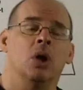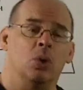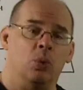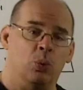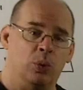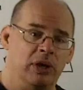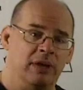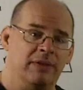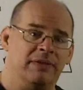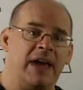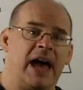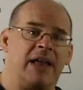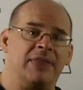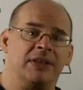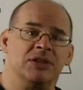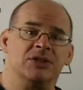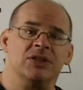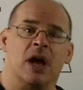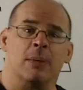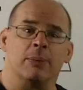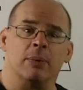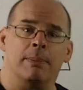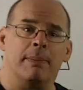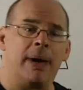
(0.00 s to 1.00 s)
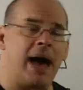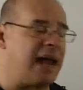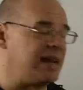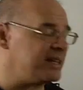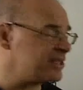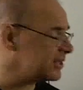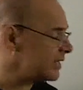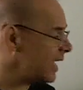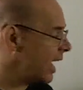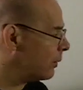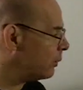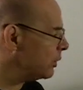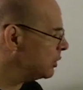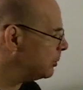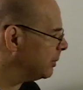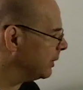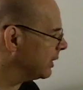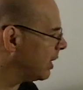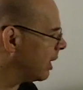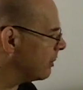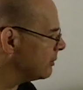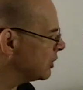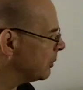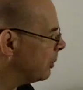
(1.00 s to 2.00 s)
We've got the double minus sign, which
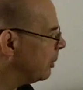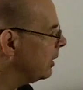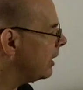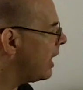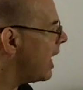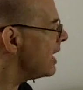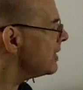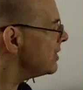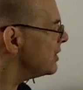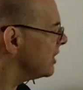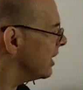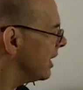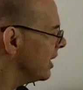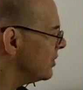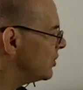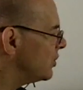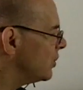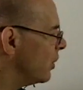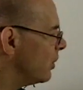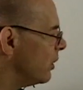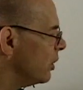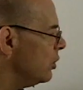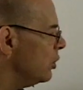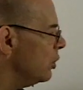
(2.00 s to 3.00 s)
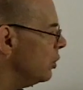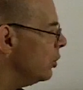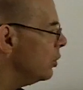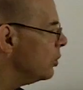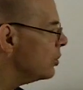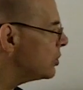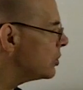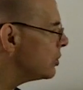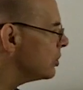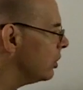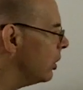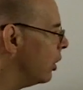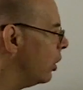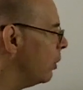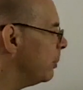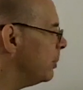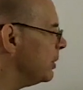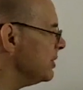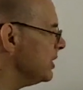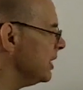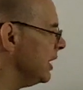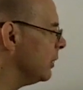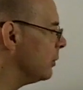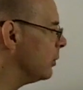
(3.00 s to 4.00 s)
becomes a plus, and so the new slope
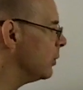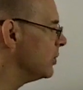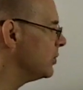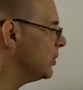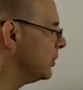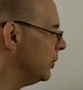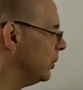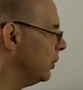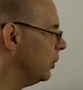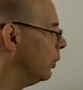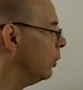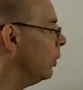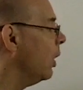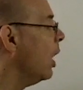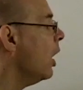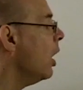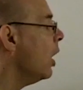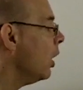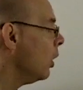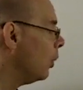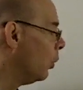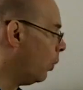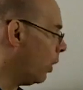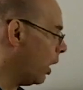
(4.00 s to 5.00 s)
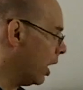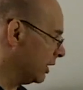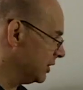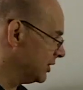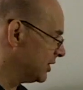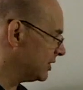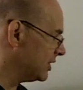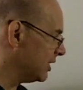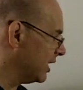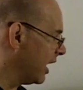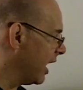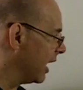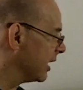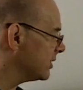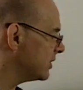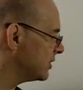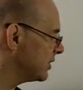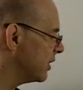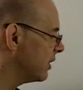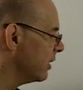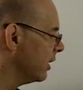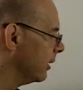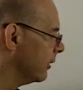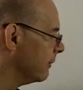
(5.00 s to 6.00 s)
is equal to 1
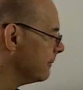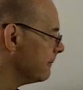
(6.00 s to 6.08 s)
sixth.